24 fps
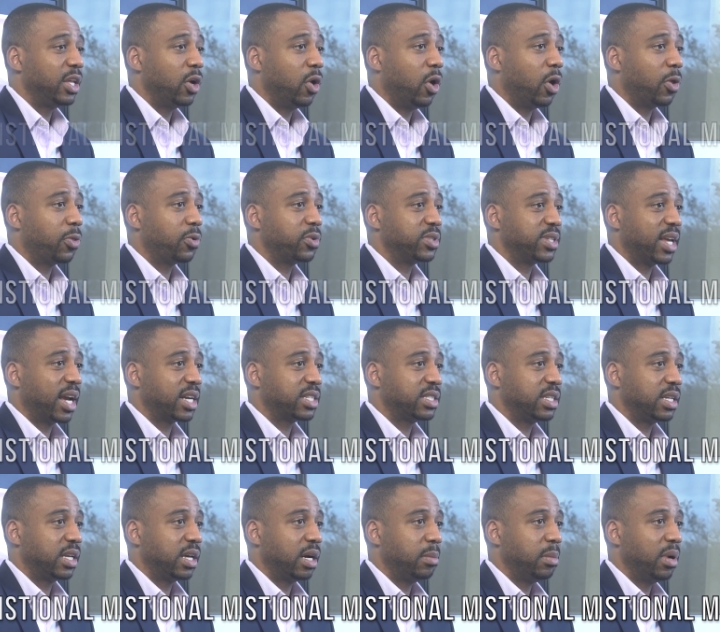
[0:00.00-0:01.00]
The authors
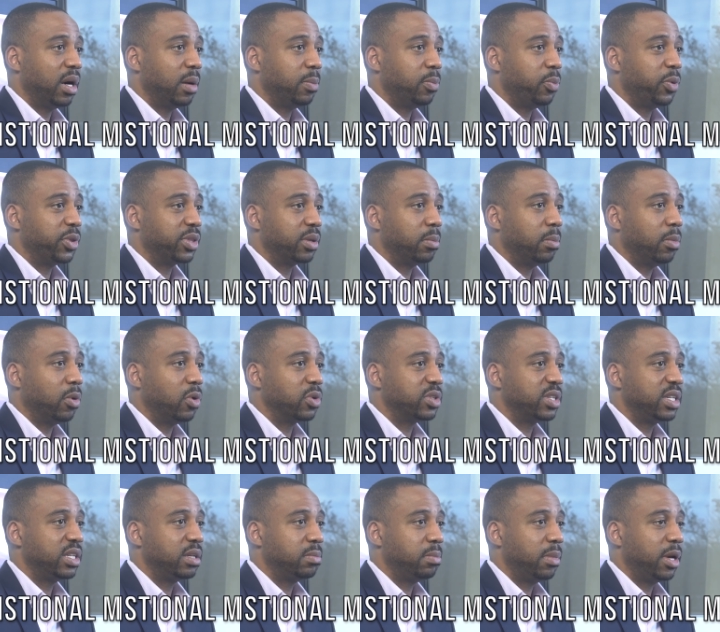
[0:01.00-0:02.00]
actually come up with a
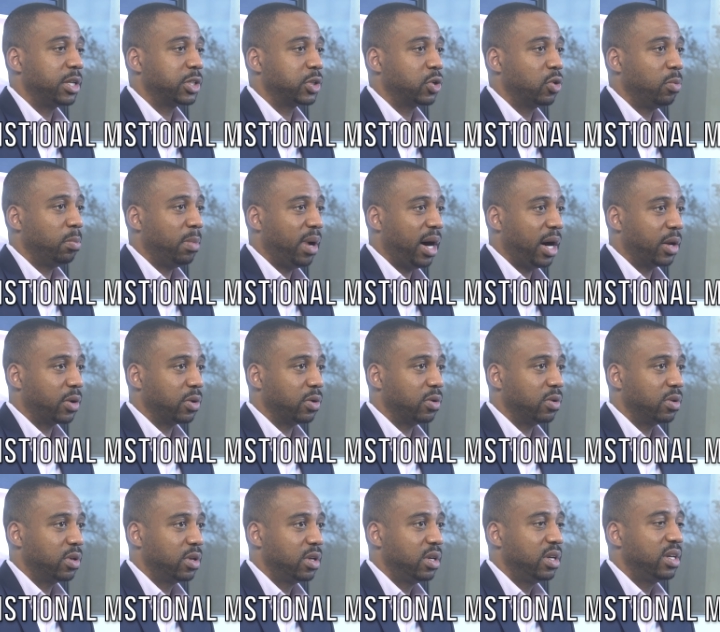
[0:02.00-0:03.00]
multidimensional
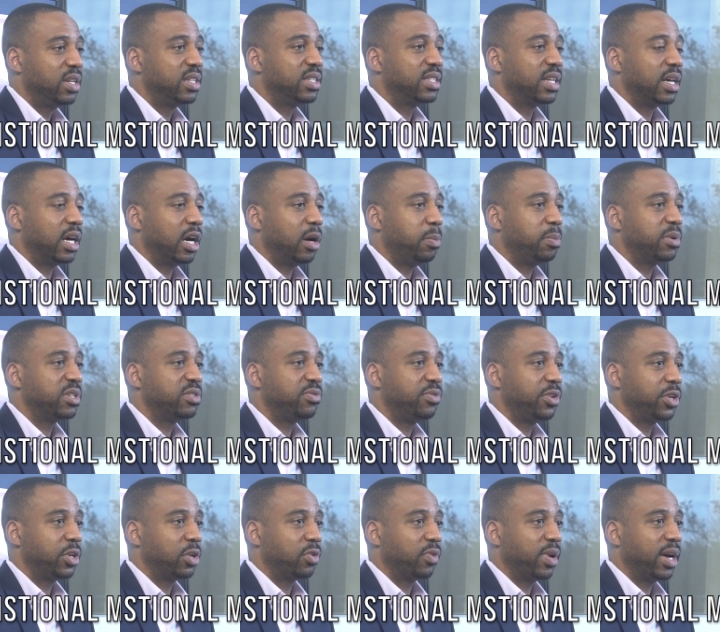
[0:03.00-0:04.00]
model to help us
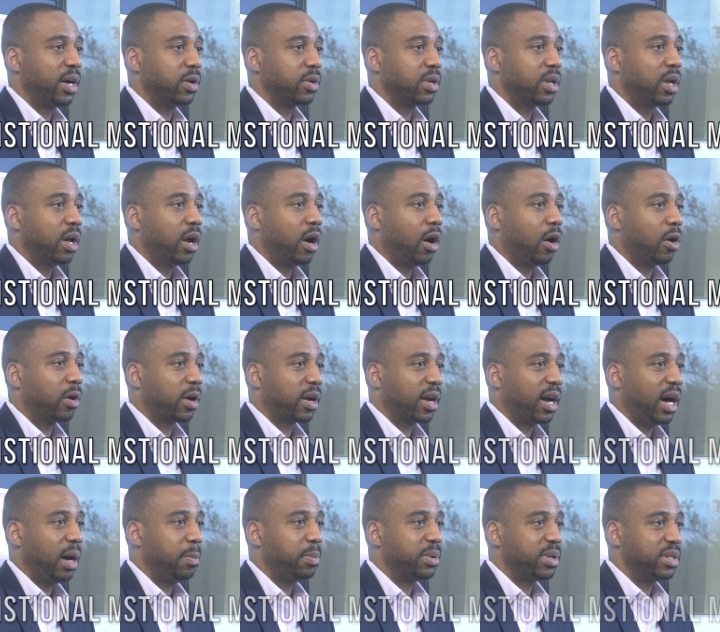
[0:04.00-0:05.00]
figure out our
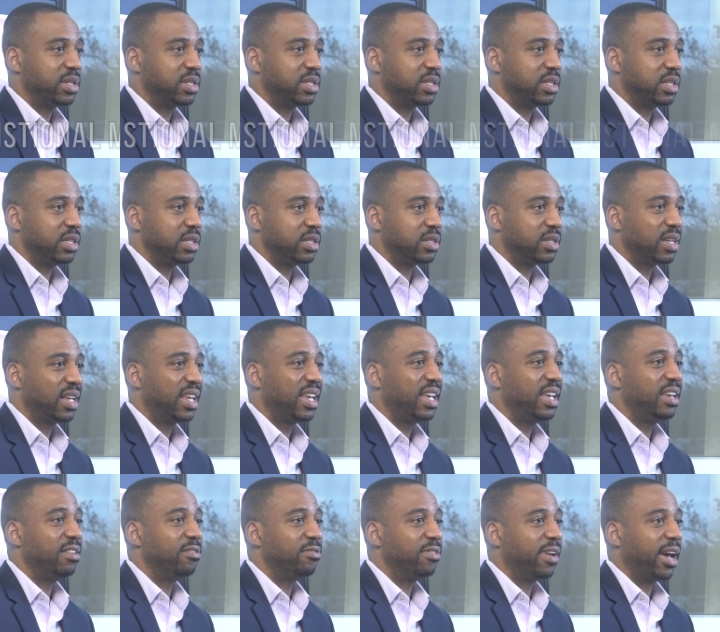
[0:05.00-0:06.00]
competencies
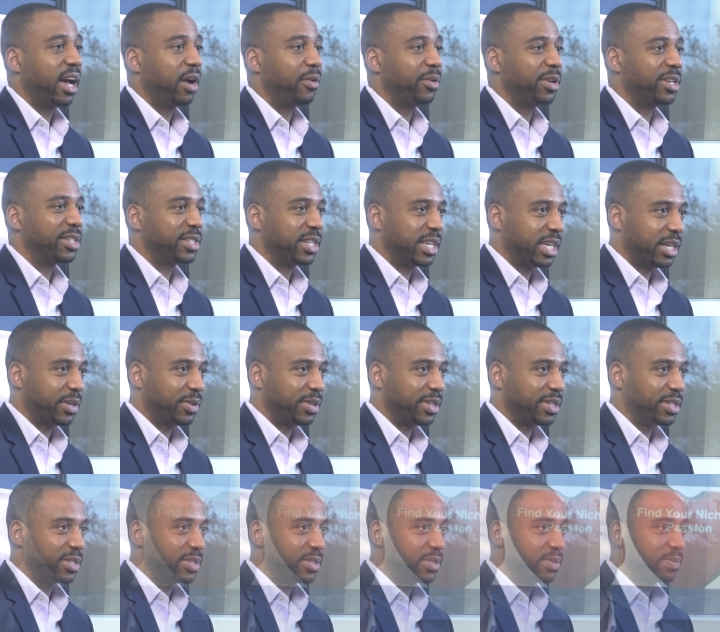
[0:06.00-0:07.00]
in various
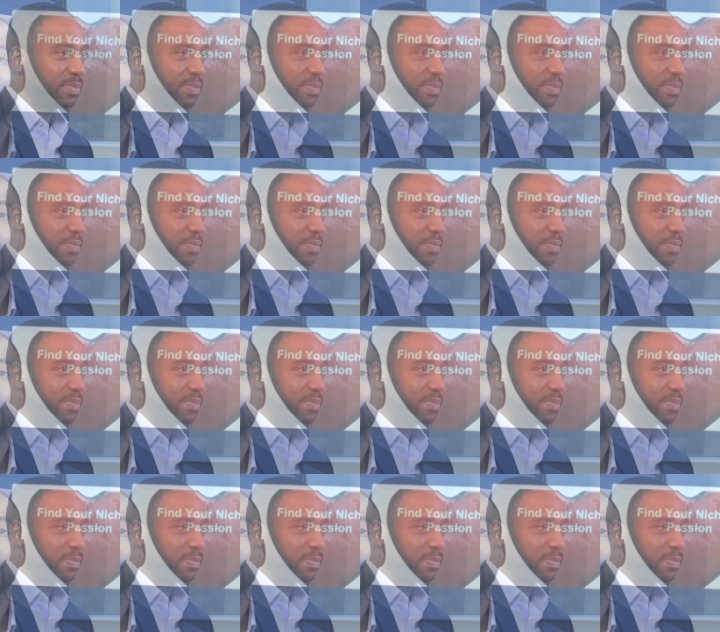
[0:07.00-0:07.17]
areas.